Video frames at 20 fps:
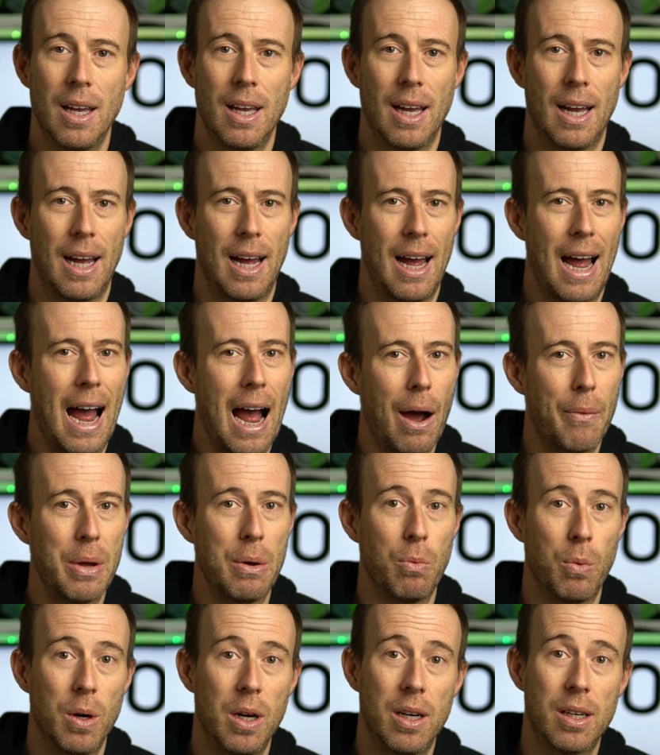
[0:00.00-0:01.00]
How
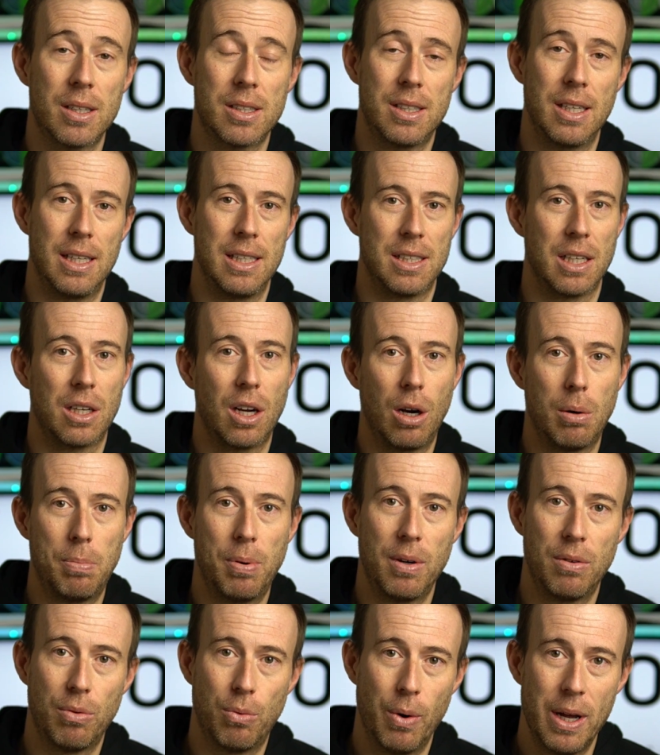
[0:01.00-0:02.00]
it works is a
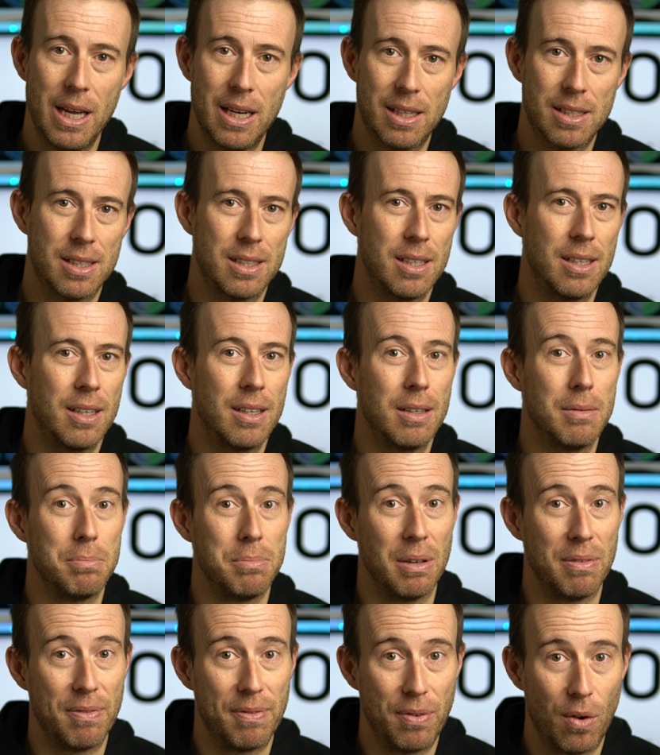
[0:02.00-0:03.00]
couple of weeks
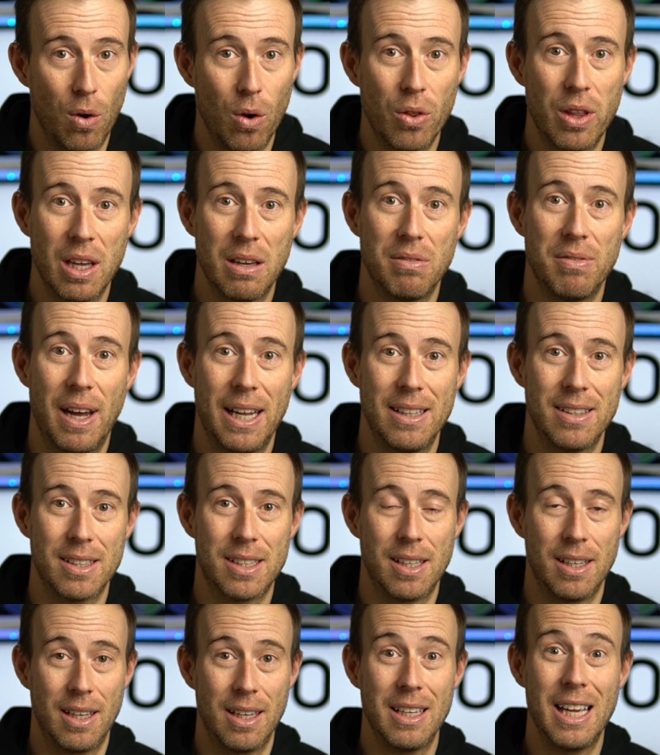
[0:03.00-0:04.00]
before the event,